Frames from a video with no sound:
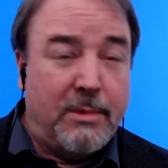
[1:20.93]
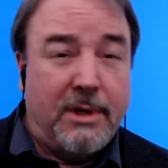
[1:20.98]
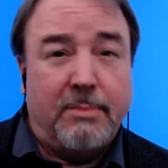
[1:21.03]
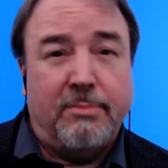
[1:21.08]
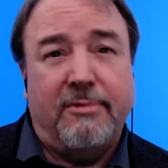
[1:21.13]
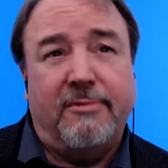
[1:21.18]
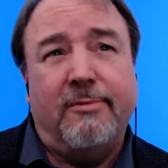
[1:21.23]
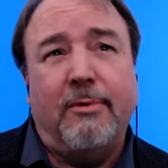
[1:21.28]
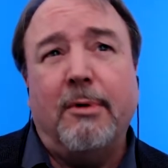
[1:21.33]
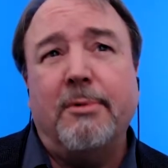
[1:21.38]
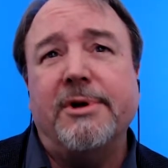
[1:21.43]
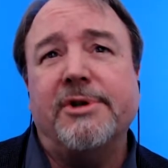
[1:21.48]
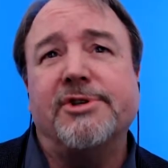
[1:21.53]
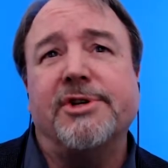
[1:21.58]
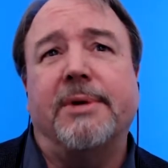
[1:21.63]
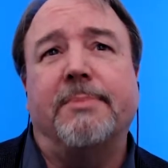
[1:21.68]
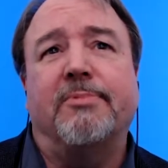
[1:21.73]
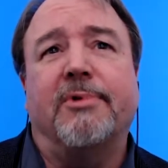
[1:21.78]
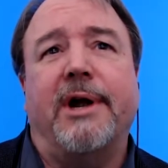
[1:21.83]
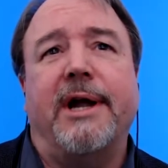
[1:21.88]
Before we
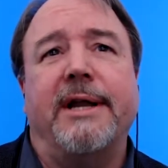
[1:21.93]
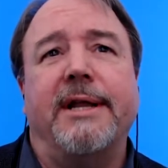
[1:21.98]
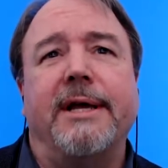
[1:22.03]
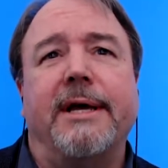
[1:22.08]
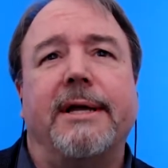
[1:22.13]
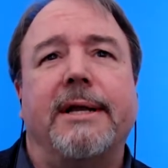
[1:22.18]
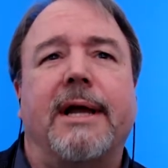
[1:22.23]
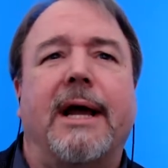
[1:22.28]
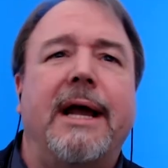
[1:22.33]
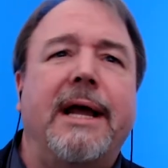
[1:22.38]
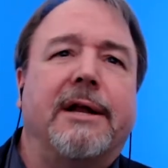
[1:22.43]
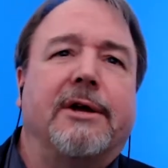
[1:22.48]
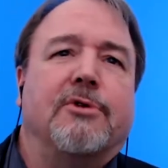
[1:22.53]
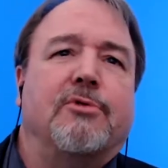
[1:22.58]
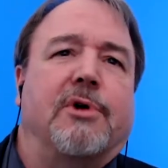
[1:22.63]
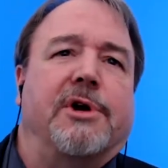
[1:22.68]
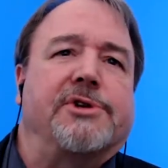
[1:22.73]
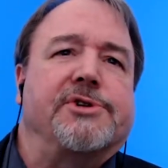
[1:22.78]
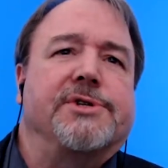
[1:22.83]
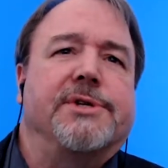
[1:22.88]
jump right in, I had a
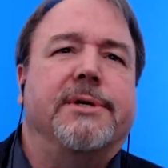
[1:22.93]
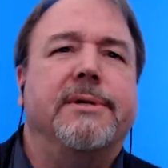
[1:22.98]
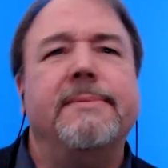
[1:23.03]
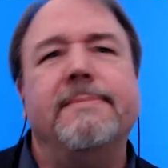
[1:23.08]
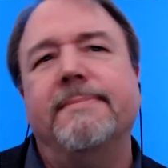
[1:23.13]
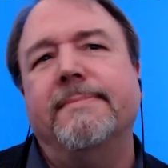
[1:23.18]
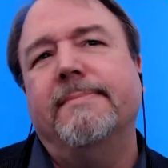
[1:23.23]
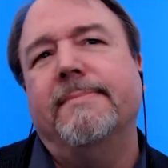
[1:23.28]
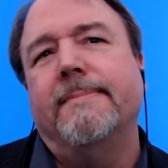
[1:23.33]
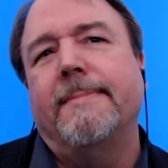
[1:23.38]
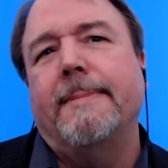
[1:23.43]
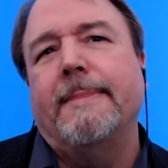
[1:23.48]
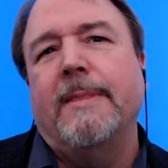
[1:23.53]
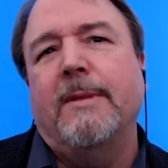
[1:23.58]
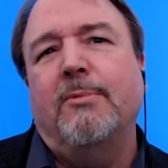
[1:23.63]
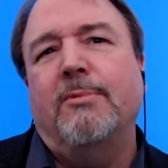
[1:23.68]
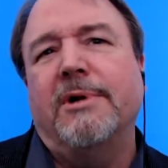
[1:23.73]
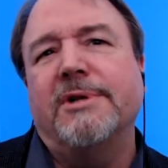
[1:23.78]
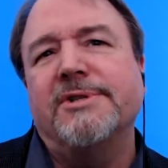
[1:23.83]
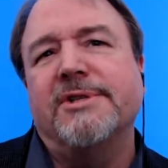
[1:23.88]
question.
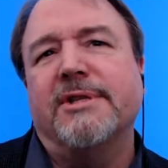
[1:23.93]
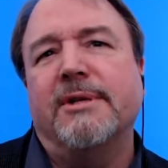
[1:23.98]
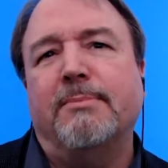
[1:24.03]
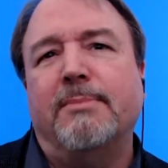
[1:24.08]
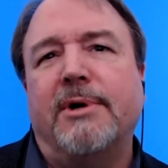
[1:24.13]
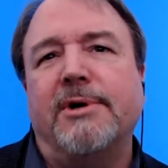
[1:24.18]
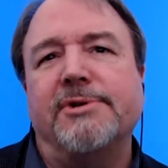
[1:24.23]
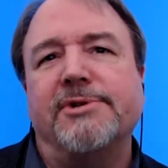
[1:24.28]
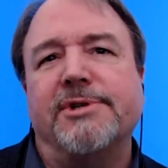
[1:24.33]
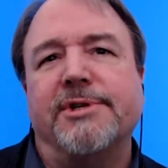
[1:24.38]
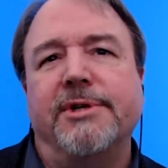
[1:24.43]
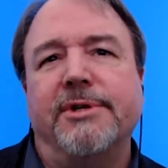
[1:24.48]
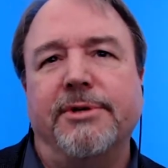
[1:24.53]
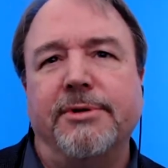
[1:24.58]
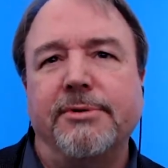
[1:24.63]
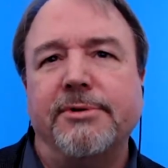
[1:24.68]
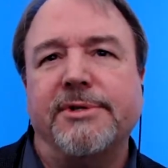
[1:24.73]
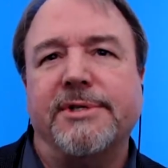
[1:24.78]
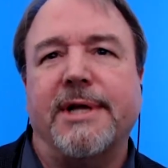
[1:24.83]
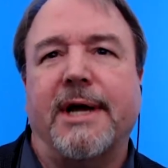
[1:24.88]
What's the most
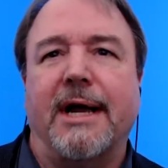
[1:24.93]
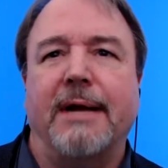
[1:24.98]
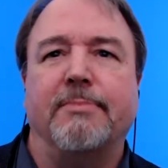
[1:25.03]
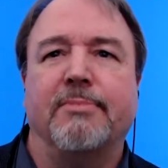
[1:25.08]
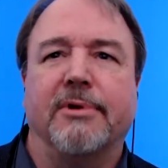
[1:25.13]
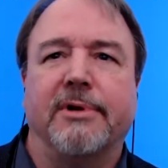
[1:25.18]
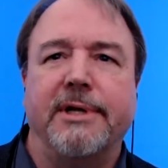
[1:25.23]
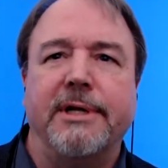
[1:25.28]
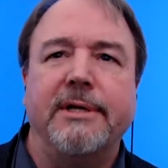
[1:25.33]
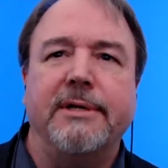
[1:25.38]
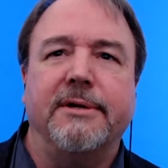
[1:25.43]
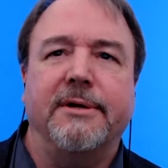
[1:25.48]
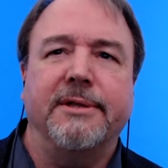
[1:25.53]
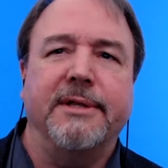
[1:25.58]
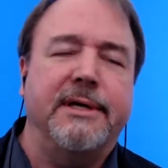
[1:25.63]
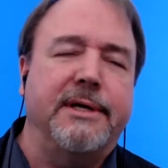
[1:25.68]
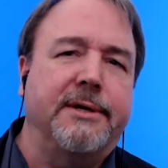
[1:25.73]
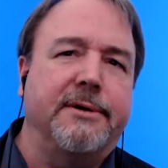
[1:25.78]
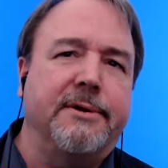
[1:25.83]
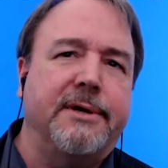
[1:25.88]
used hyperlink on
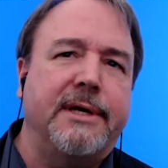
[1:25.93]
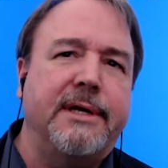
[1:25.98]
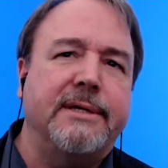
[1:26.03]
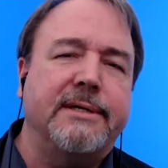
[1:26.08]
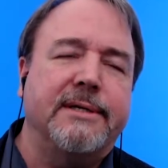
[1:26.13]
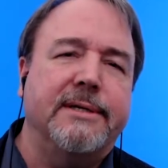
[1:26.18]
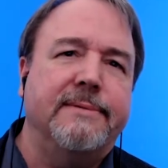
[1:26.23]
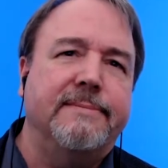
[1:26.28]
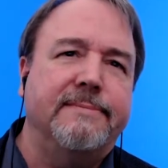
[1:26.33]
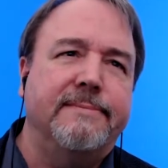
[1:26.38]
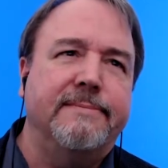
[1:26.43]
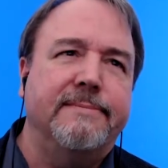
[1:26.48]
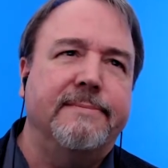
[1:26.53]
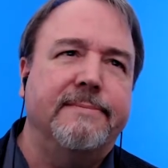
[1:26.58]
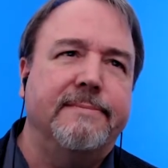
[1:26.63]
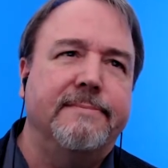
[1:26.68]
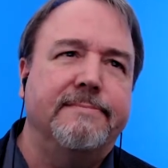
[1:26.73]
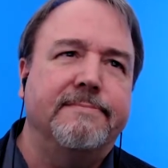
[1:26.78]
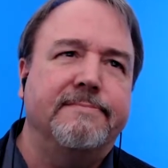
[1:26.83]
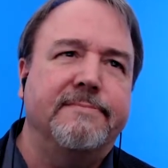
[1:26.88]
the internet?
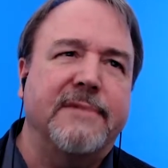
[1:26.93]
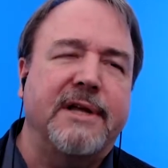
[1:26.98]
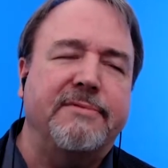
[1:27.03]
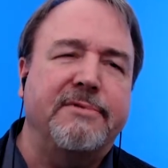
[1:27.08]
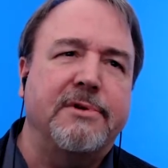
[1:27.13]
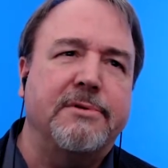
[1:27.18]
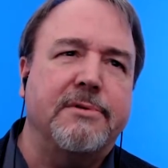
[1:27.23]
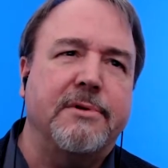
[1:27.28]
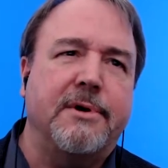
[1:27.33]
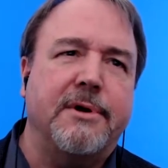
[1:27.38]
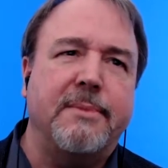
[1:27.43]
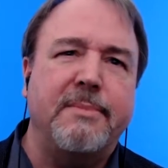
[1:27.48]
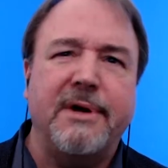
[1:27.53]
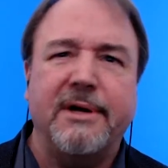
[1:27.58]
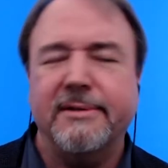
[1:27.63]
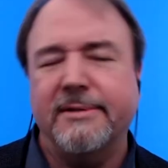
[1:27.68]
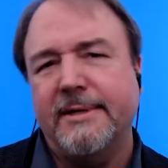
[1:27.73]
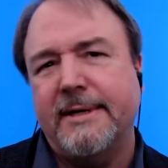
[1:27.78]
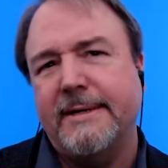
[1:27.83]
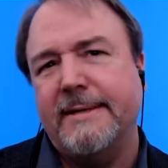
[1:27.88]
Have you thought
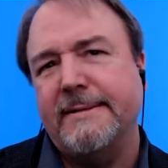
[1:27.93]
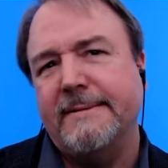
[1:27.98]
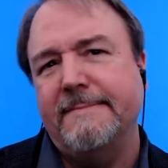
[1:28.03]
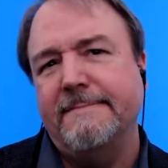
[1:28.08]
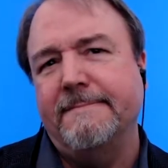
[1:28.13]
about that?